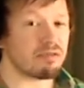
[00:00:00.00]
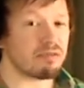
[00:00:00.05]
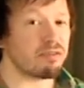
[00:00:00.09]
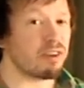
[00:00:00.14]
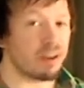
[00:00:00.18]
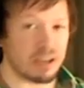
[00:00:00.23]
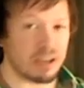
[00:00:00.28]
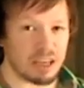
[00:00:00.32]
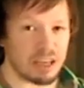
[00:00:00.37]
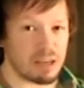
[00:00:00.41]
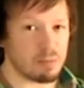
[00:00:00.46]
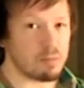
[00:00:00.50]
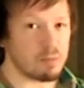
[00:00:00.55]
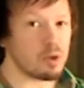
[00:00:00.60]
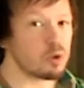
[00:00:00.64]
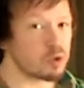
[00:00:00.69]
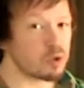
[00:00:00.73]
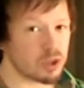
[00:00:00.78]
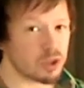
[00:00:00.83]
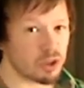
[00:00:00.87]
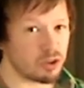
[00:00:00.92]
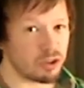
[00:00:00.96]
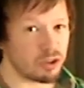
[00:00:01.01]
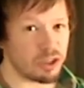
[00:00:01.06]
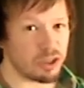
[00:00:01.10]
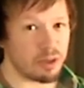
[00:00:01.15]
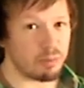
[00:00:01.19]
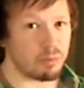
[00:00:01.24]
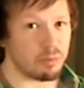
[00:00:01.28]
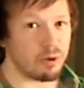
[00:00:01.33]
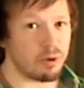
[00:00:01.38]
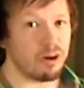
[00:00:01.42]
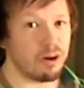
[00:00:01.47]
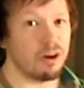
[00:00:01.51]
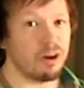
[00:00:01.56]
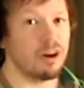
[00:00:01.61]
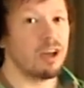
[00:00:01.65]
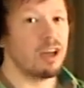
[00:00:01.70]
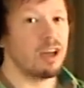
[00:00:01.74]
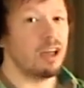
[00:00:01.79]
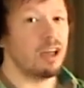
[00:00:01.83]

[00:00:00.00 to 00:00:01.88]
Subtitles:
funny musical number